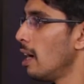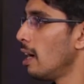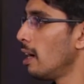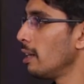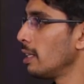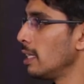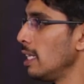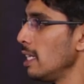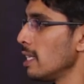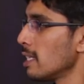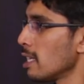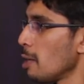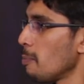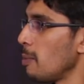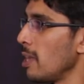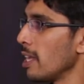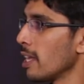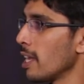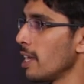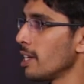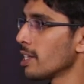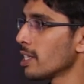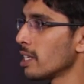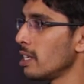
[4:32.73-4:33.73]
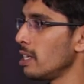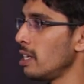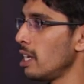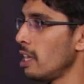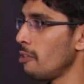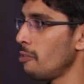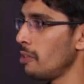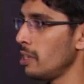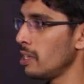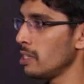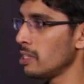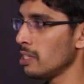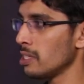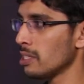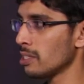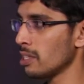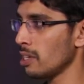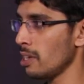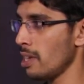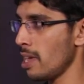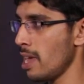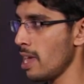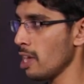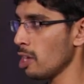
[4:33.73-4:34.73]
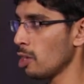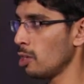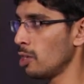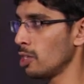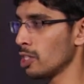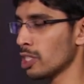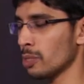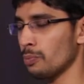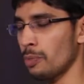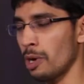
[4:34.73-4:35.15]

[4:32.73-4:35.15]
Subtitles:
This application leverages the ACORD's